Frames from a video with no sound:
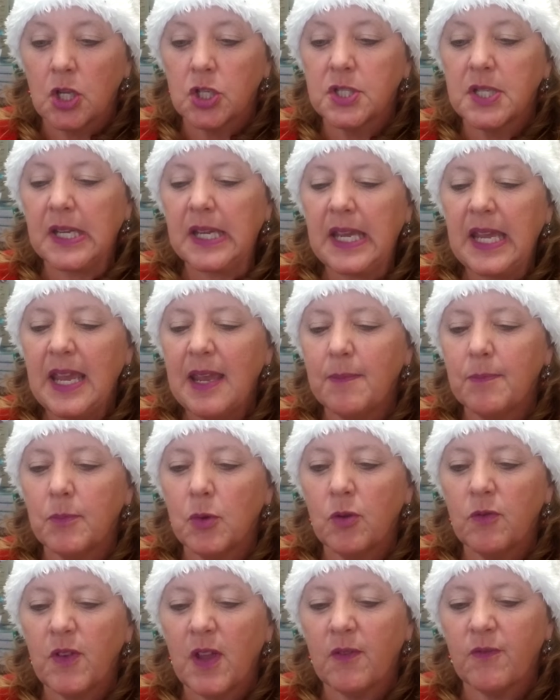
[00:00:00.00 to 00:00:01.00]
To keep
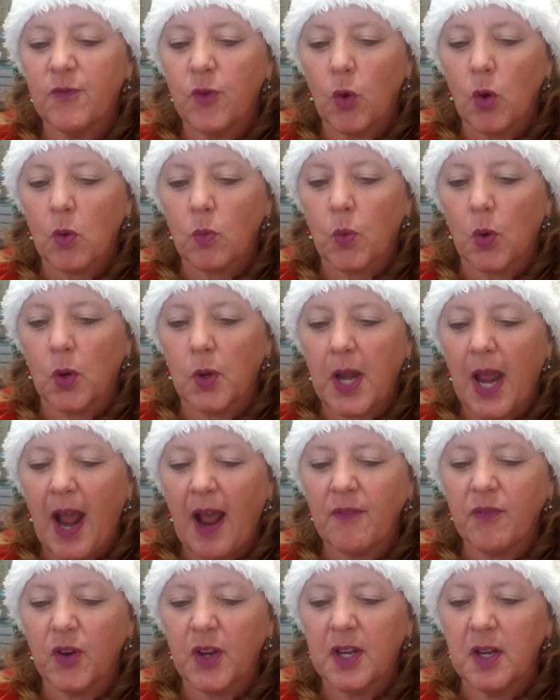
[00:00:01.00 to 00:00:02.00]
moving forward,
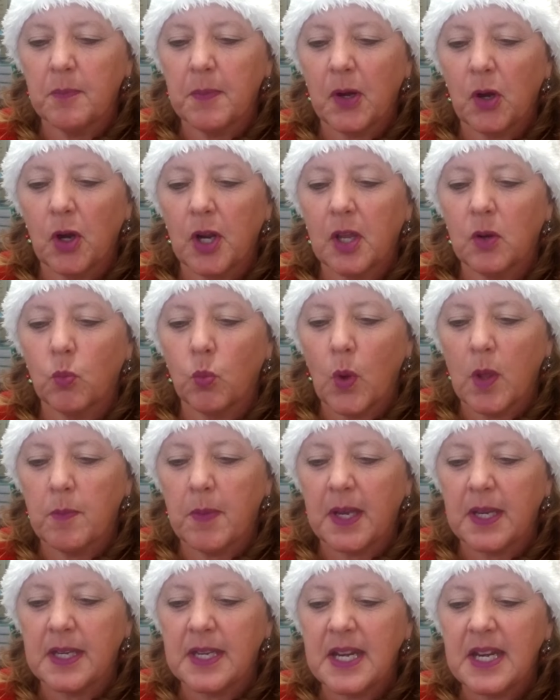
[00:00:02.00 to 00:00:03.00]
African American
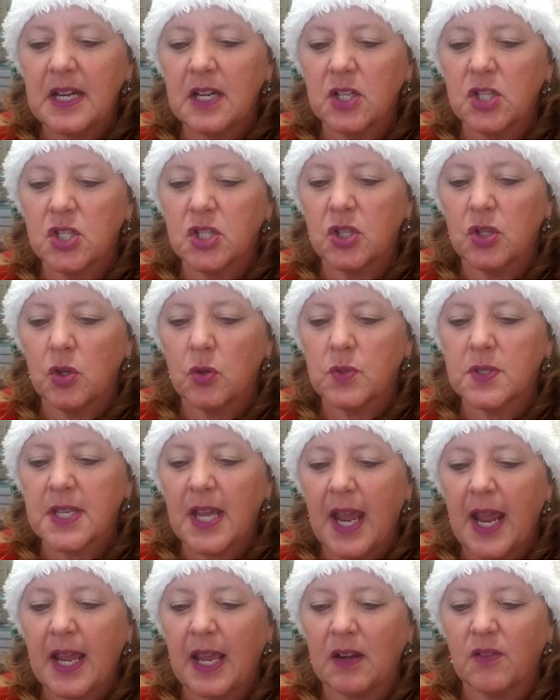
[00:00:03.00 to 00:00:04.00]
women needed to
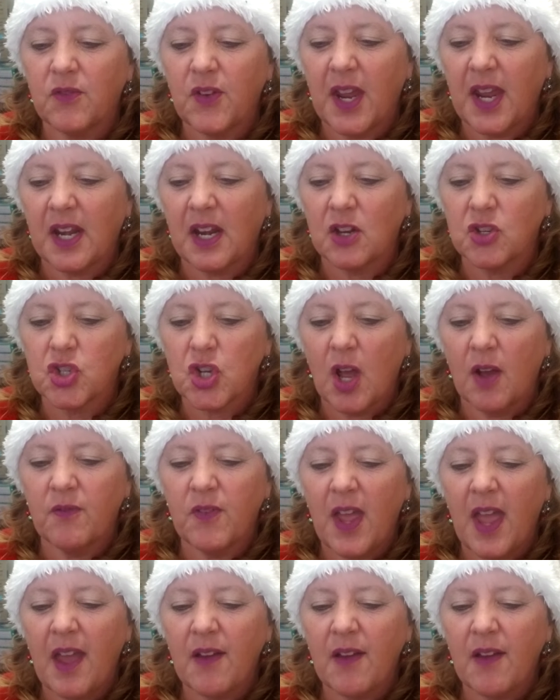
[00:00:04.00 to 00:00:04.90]
take advantage of